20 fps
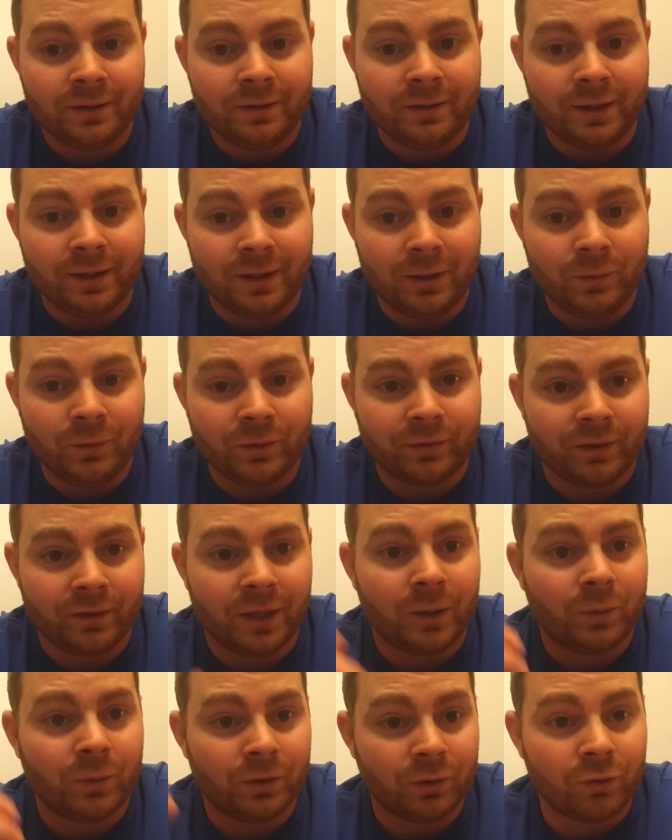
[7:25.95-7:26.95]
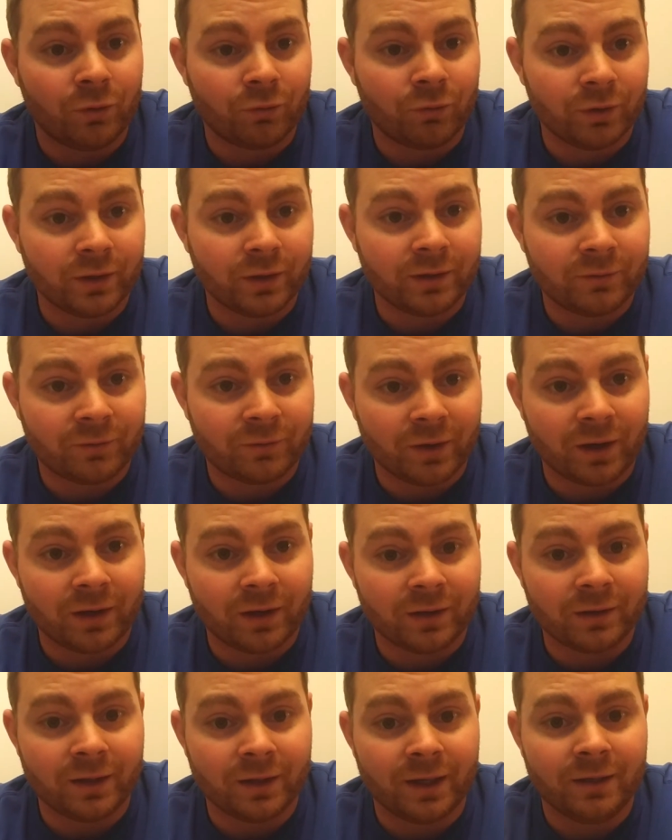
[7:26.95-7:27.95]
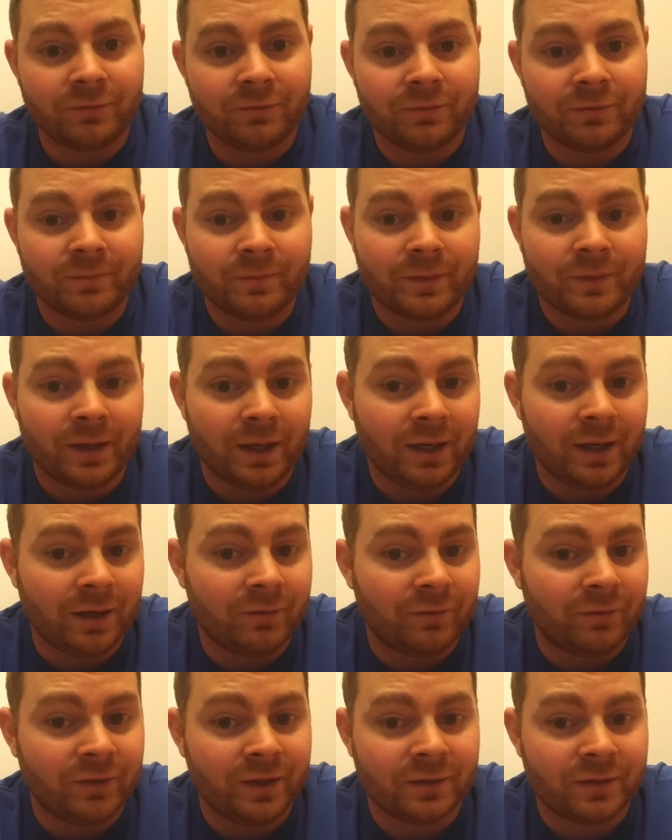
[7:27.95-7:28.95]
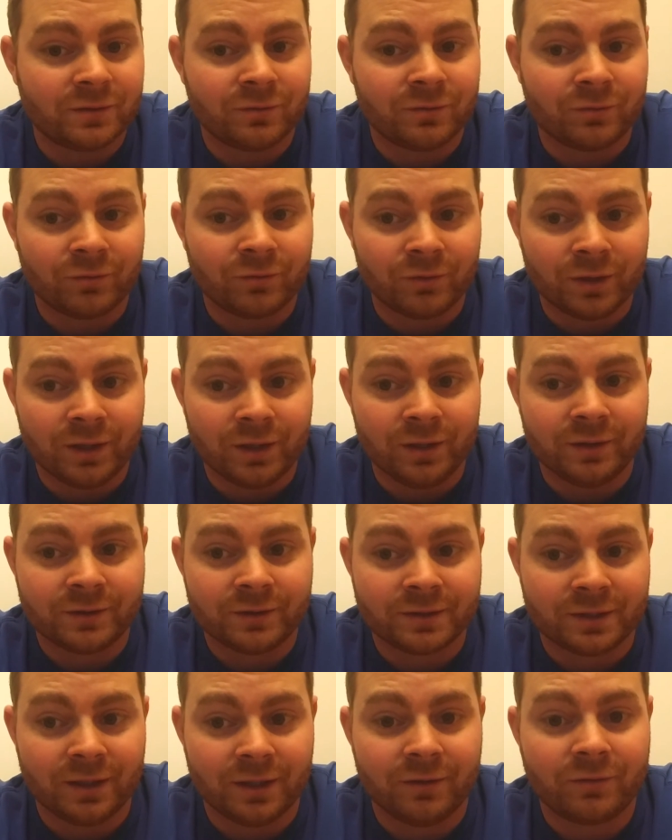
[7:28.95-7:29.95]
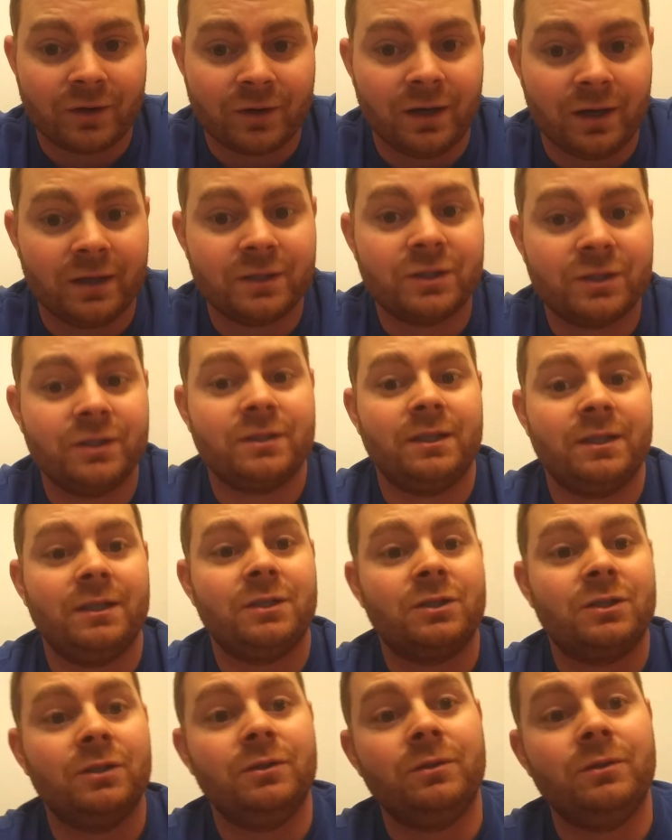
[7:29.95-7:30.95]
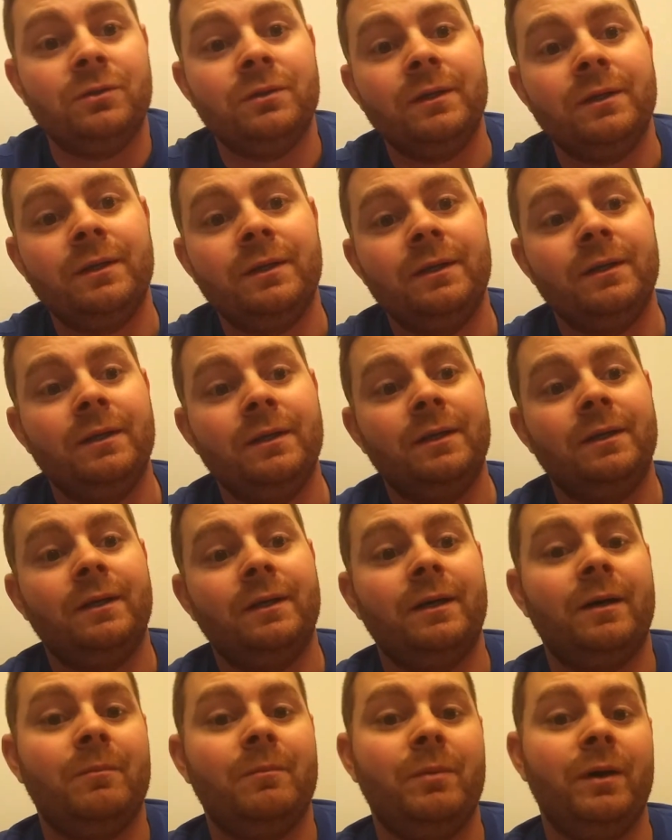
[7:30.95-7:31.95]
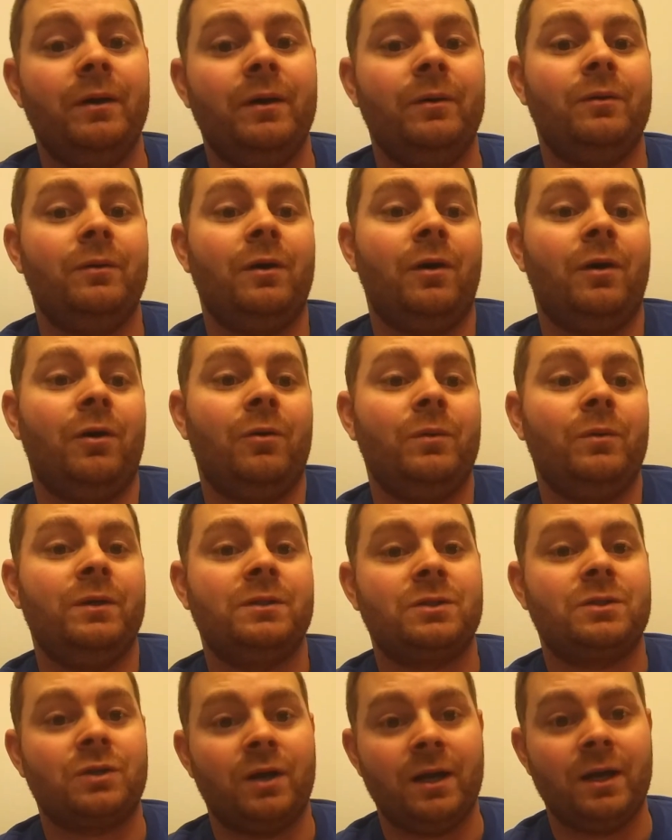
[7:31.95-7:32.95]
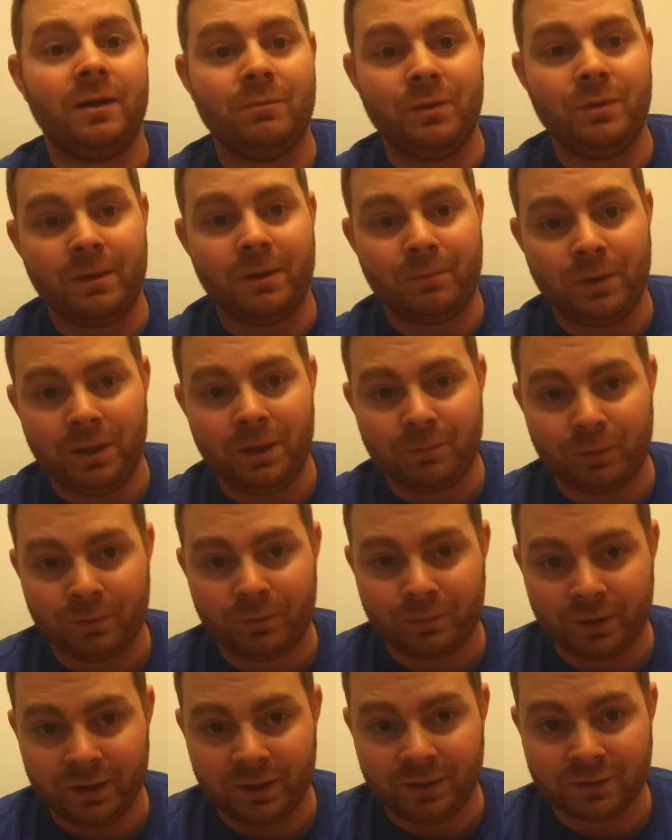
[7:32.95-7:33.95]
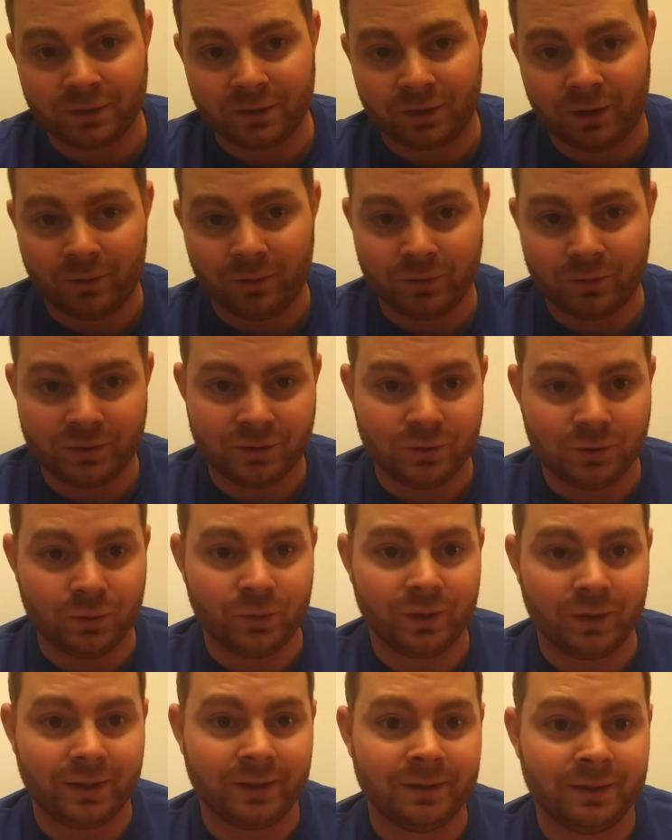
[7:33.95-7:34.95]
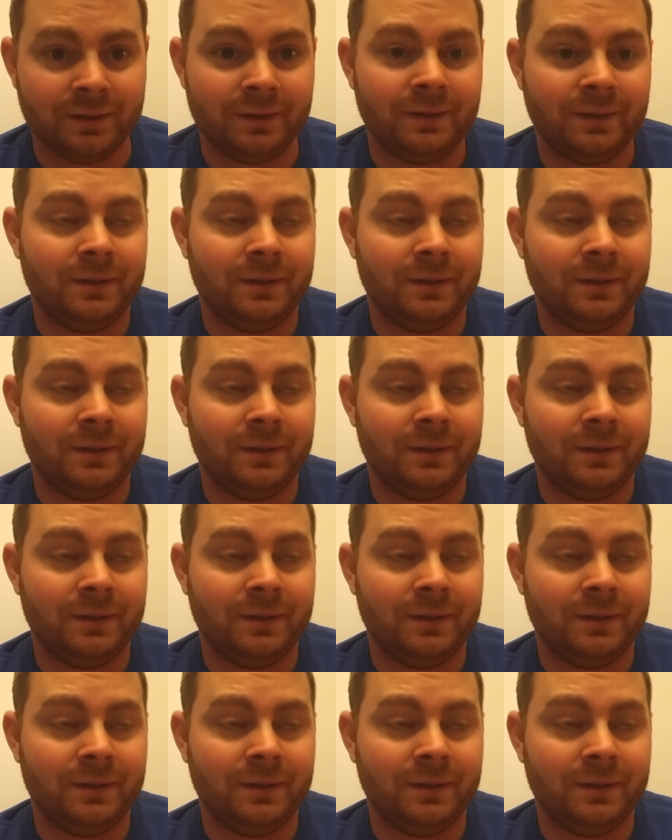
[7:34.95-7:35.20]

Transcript: that you would think would go really far in life, they have this real self-conscious issue about always trying to be a people pleaser, always doing